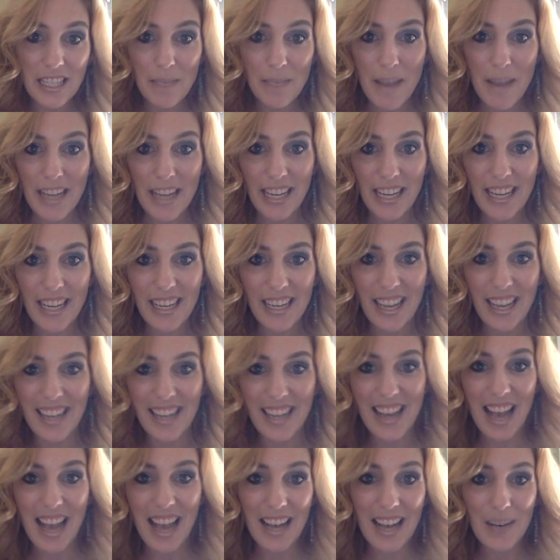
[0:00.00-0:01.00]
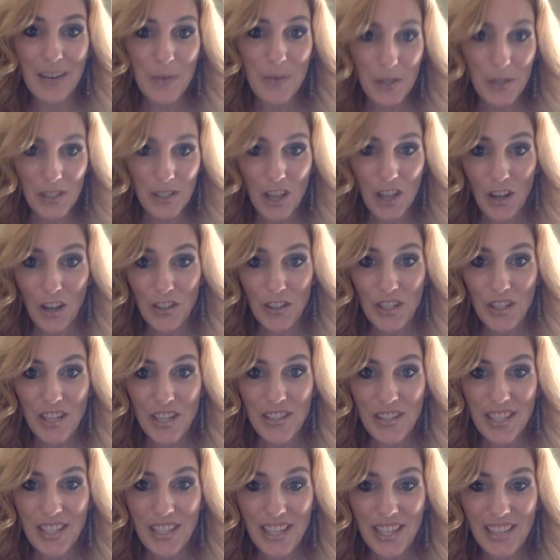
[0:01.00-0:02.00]
making, and I will talk to you
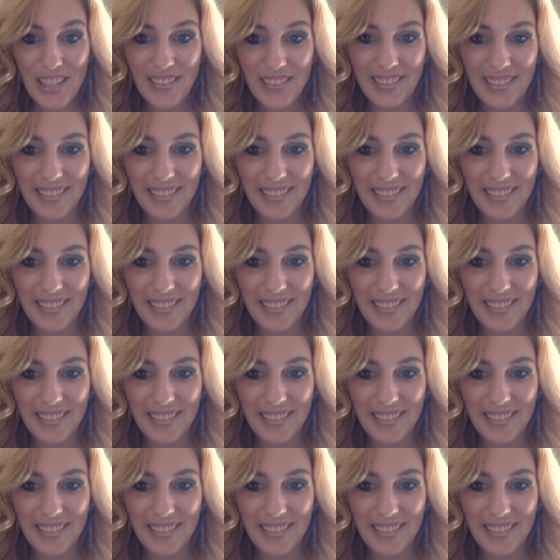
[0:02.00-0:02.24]
soon.